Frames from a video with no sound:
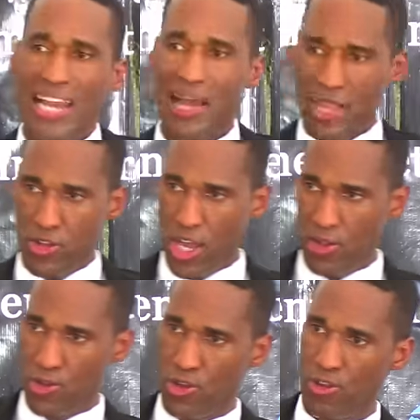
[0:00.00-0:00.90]
climate
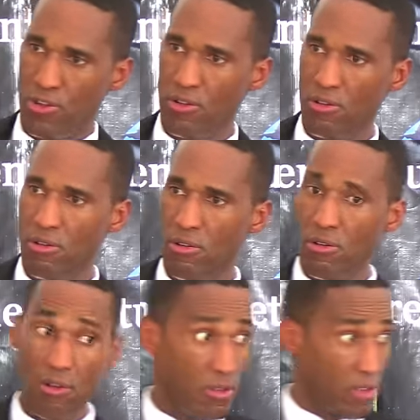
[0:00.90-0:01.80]
change?
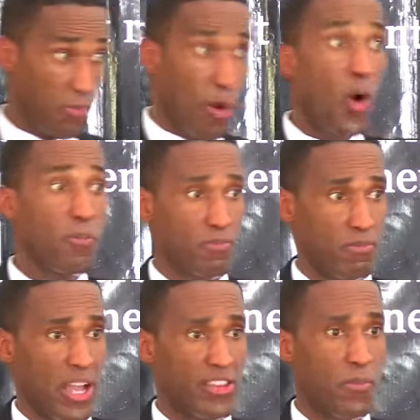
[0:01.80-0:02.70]
The
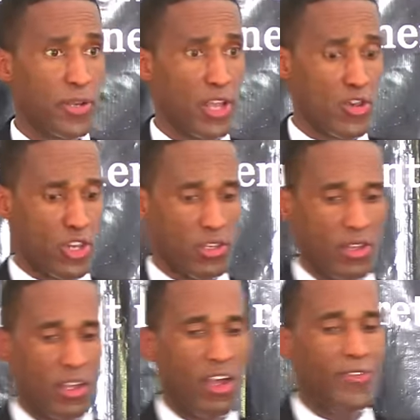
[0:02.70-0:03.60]
Pope
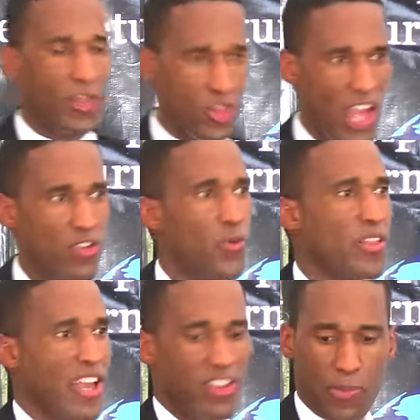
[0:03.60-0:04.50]
interpretation, the
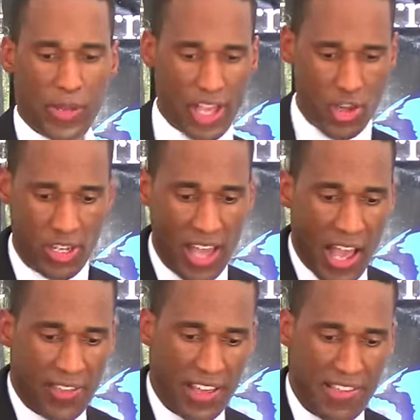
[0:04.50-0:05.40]
Jesuits
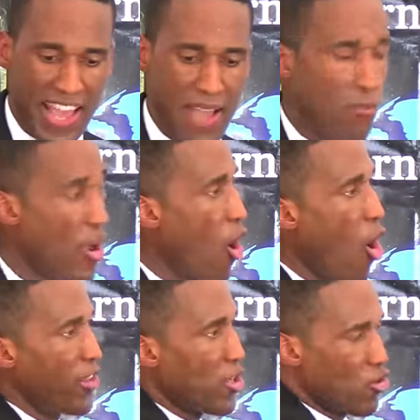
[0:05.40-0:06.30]
interpretation, the same
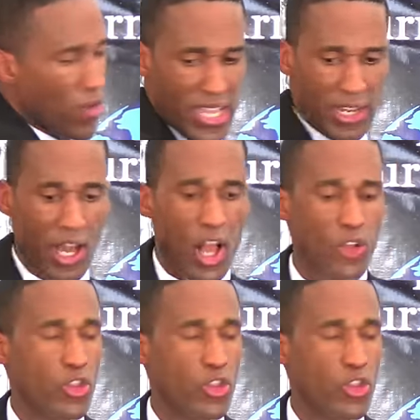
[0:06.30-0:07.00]
way on the screen.